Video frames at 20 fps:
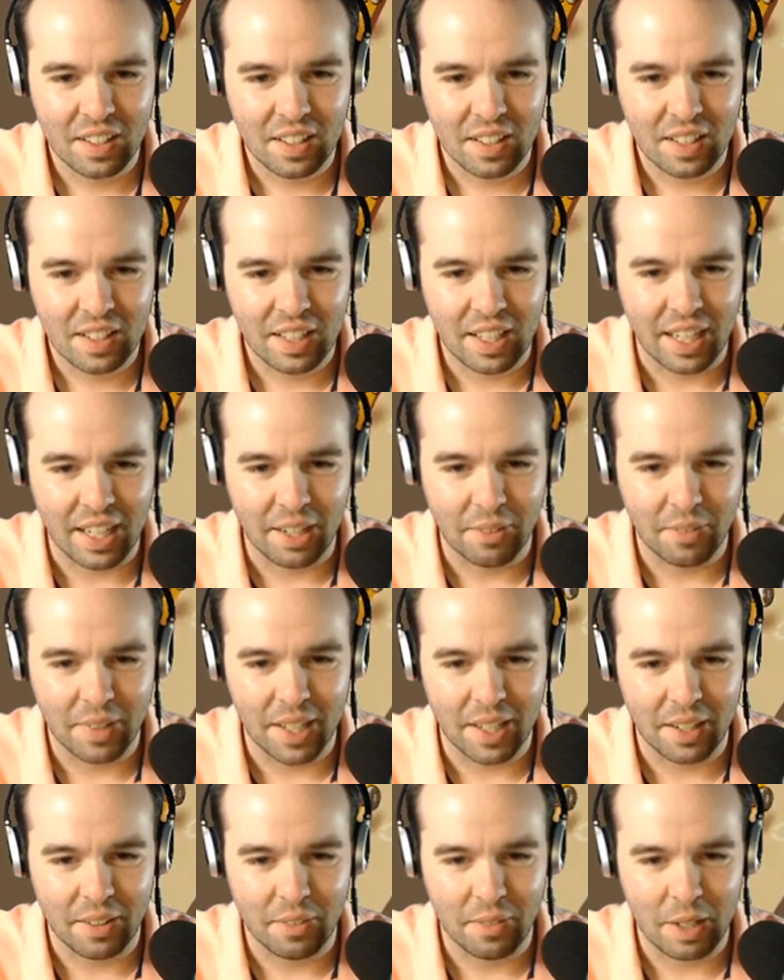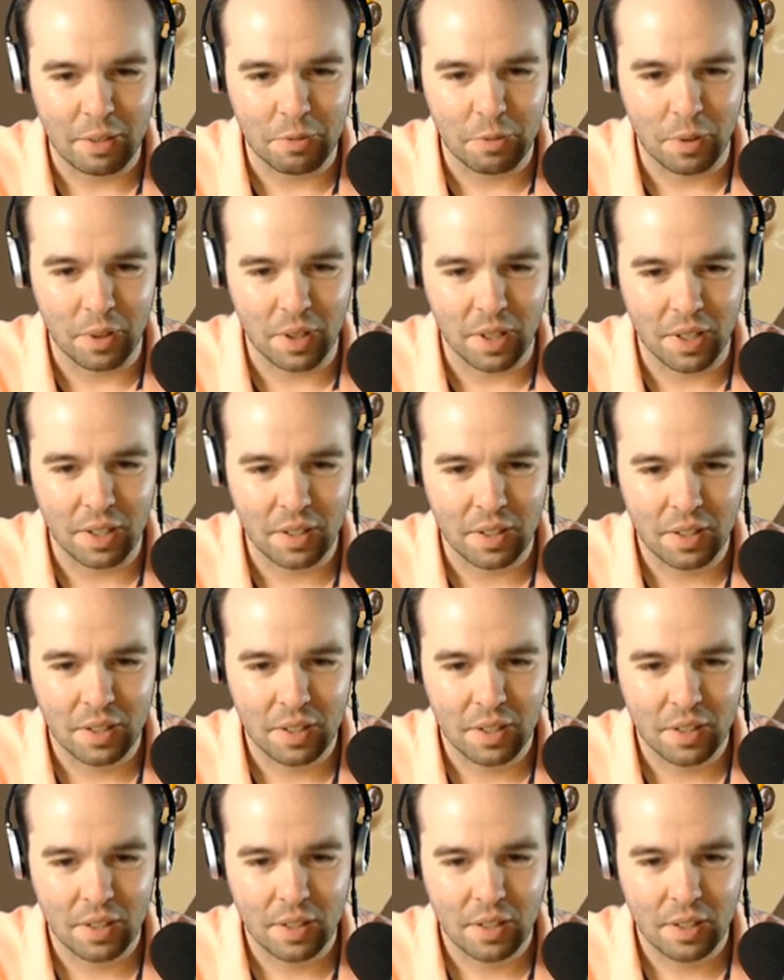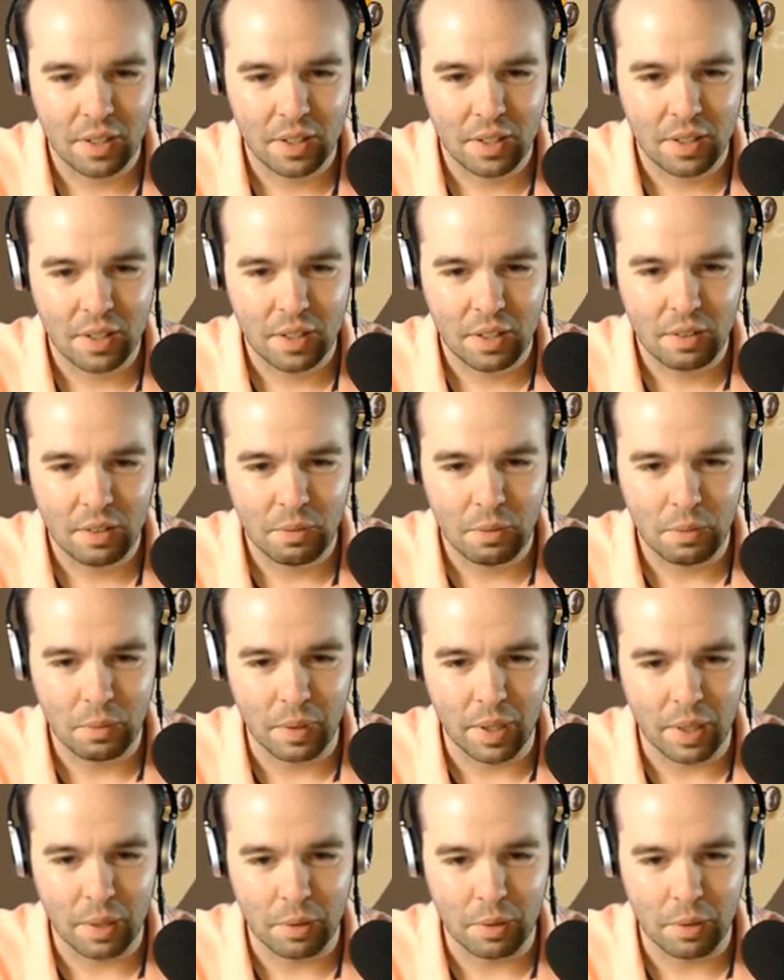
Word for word: Okay, now wait for it. Wait.